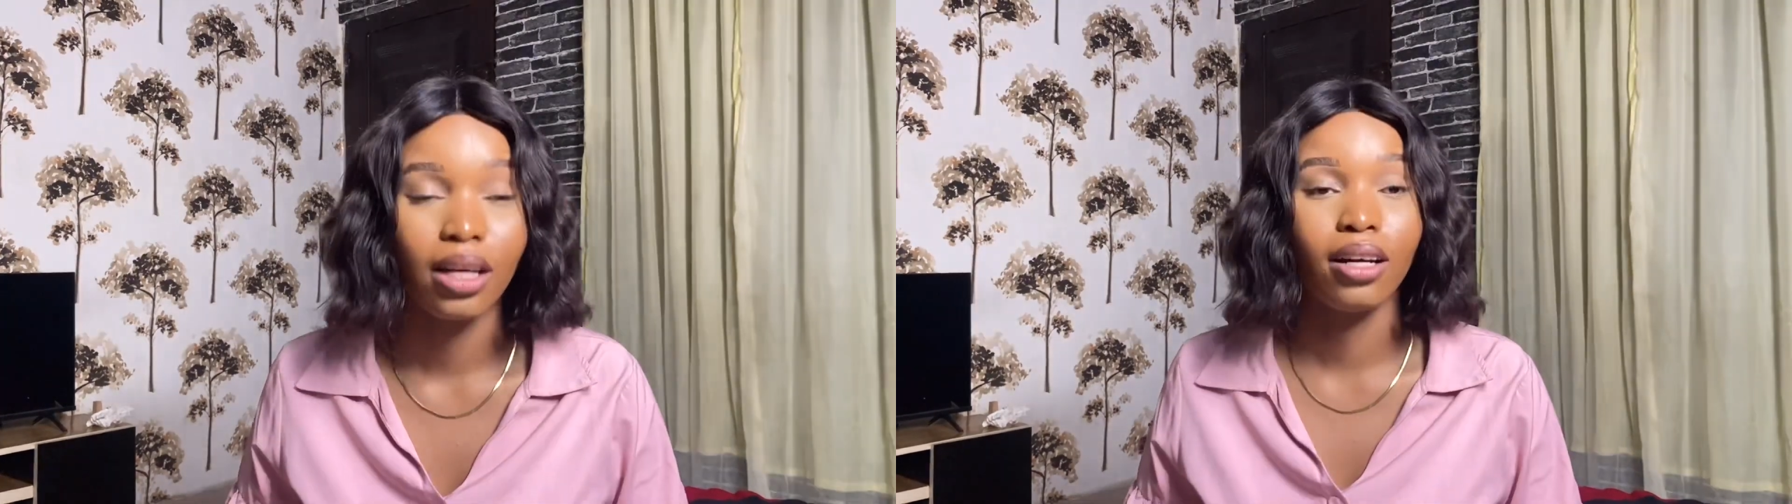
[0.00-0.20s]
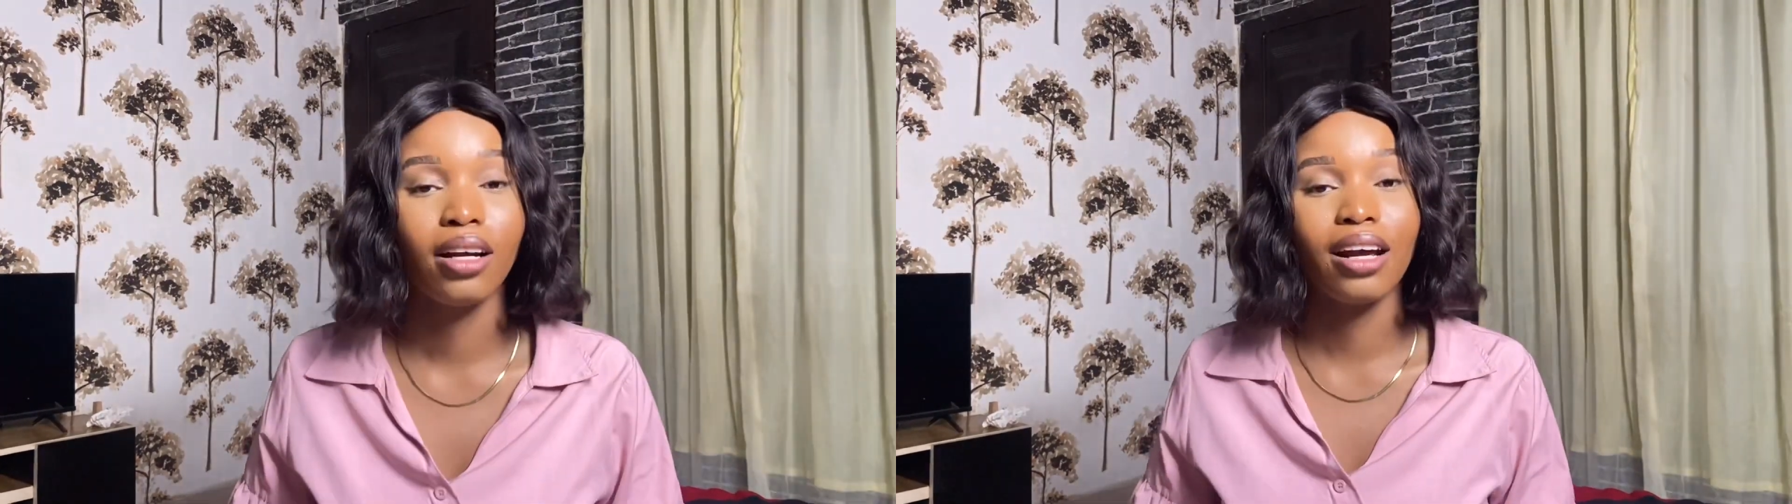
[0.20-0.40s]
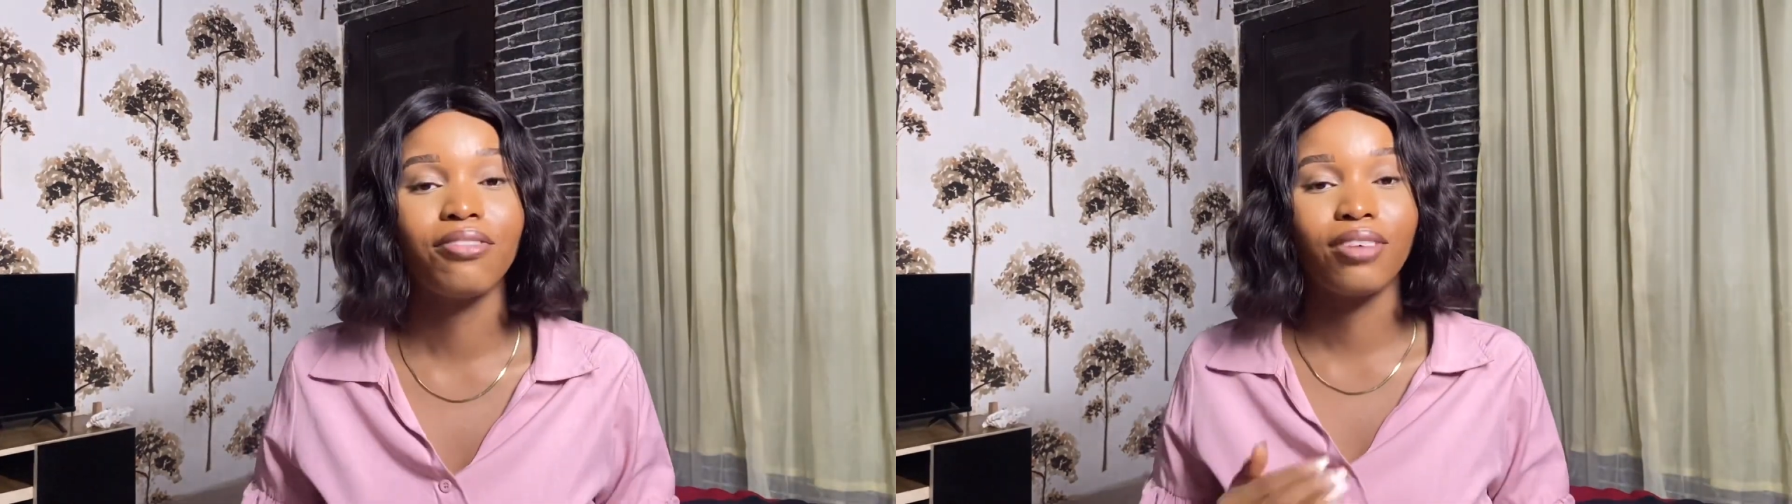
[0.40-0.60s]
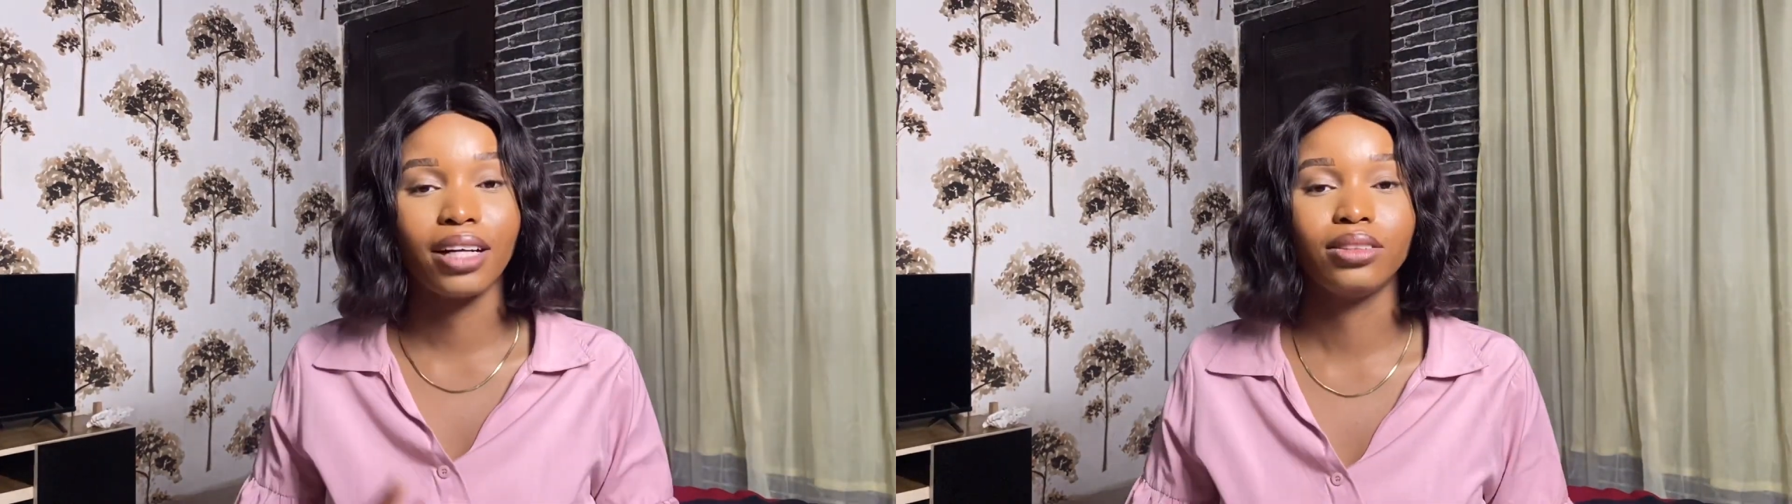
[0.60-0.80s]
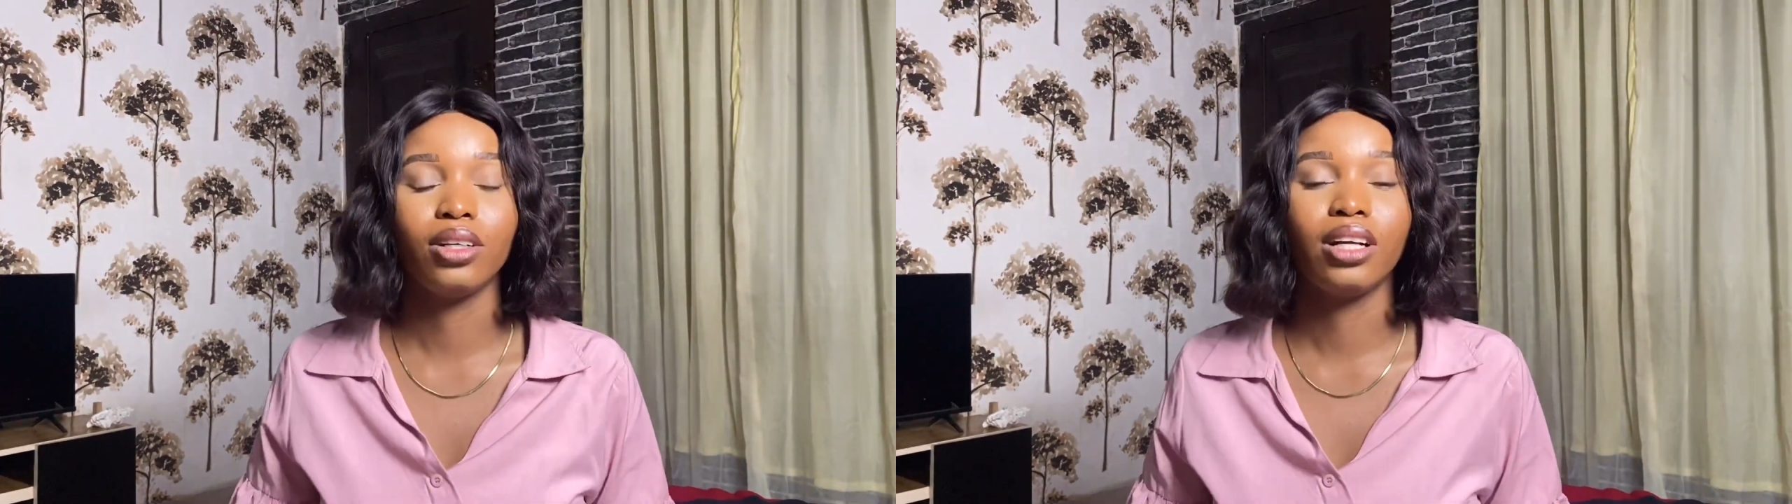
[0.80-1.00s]
Another
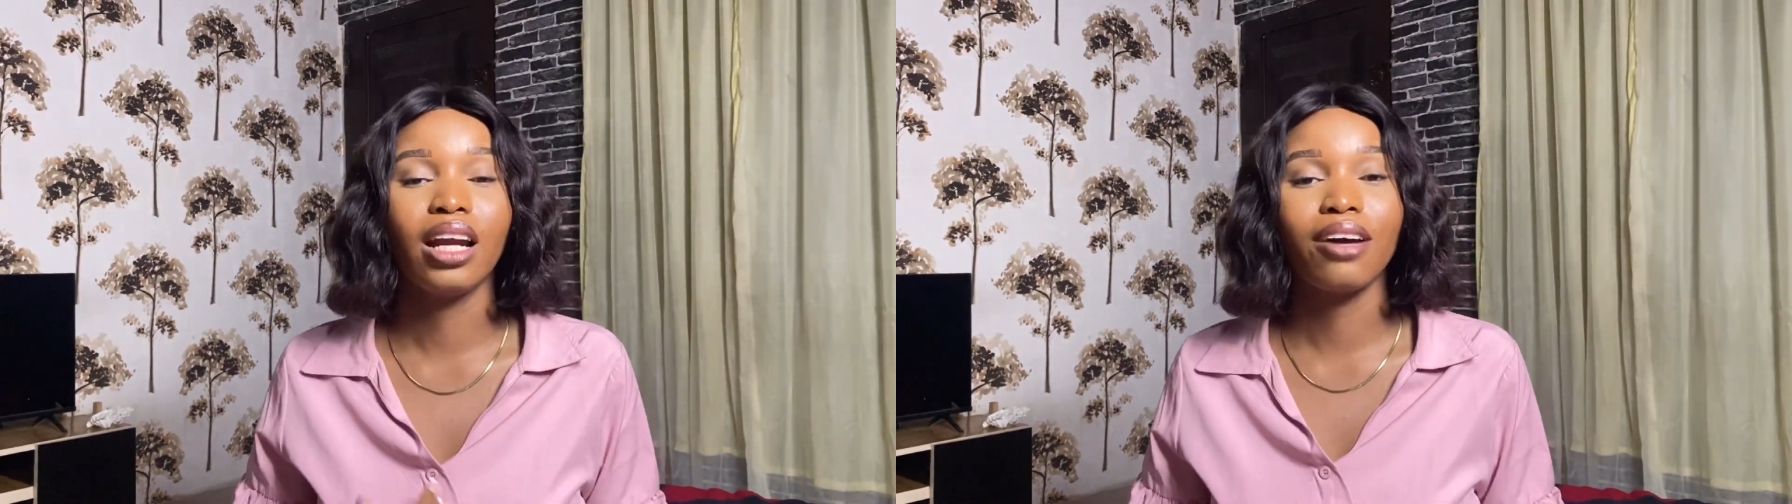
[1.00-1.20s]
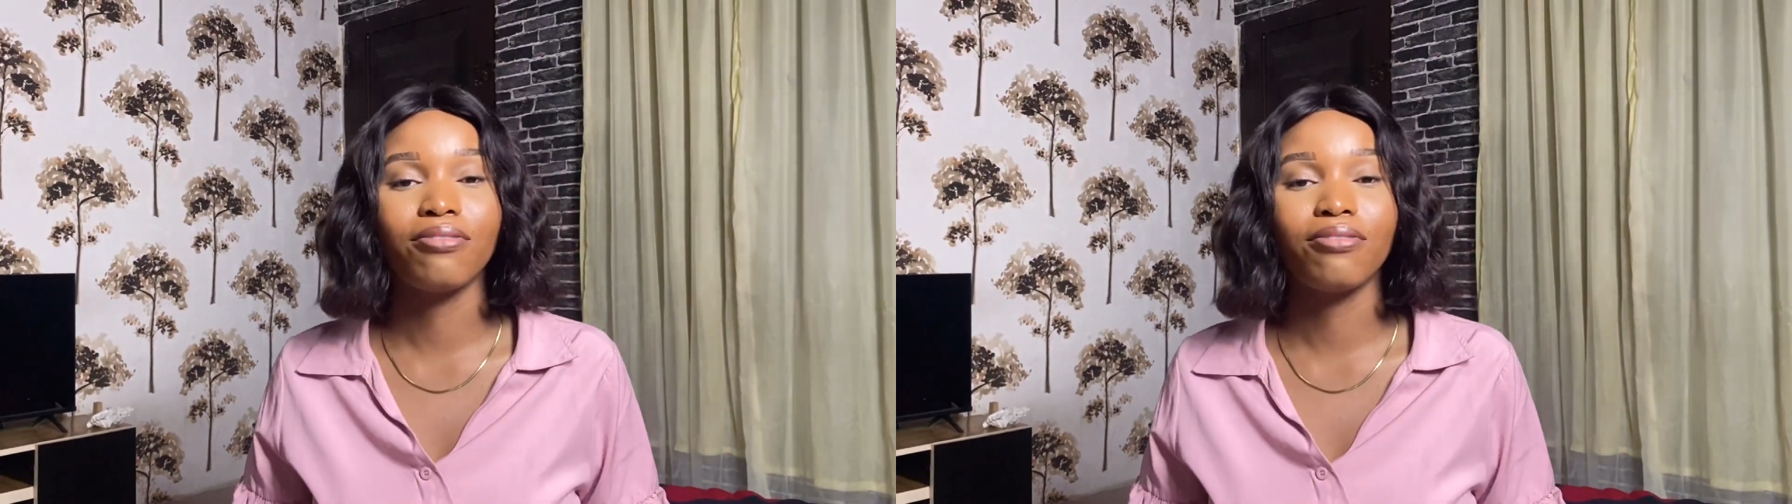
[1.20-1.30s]
fact, another